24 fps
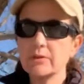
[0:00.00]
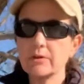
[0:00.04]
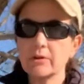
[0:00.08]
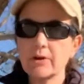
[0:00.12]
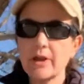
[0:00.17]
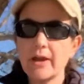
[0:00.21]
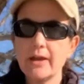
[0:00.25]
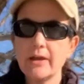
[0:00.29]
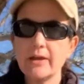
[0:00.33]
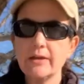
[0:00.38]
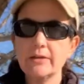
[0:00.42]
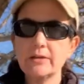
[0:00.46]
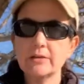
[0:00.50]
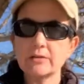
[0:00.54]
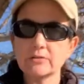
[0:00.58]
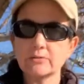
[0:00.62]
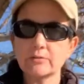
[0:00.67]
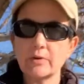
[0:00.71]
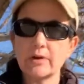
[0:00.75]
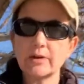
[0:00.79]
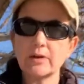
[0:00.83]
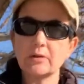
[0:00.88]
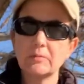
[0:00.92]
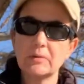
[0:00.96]
head is right
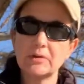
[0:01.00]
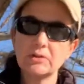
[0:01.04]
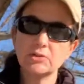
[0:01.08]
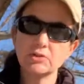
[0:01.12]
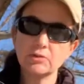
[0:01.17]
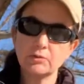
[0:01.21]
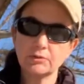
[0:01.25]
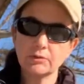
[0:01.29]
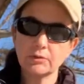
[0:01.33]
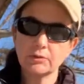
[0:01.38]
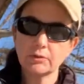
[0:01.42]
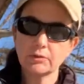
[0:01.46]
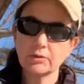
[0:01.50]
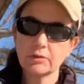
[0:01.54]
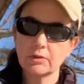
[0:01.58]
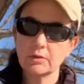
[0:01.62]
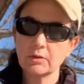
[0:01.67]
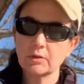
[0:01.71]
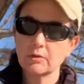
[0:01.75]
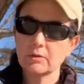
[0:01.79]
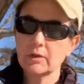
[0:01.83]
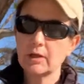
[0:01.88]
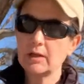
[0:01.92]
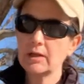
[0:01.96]
at my shoulder,
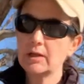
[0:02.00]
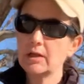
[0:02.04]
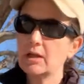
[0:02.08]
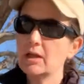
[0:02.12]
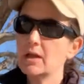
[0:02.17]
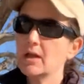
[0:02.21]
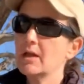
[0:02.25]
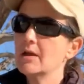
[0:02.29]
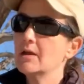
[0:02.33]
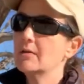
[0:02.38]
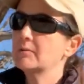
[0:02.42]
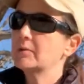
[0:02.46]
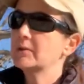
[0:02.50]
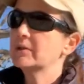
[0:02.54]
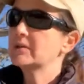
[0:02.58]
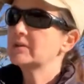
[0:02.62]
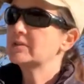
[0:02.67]
okay? Because